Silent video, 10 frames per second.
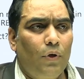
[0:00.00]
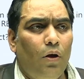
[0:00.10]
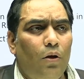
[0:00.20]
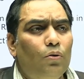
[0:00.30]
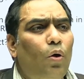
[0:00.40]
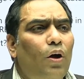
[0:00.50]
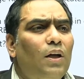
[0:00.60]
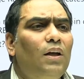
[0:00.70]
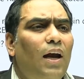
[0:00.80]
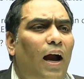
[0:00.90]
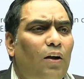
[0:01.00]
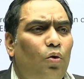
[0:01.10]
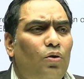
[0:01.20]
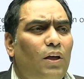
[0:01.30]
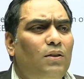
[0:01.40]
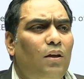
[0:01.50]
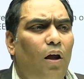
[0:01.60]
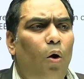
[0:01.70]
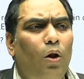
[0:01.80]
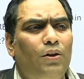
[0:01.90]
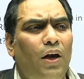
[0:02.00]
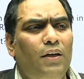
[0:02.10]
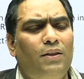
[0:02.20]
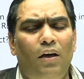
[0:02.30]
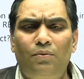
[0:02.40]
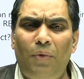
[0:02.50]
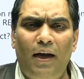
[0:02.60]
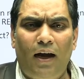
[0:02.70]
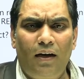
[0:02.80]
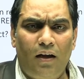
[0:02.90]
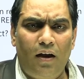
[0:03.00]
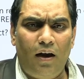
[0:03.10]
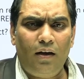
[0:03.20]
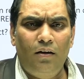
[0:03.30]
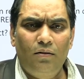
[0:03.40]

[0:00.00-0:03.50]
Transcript: So in regard to this, all three statements are correct.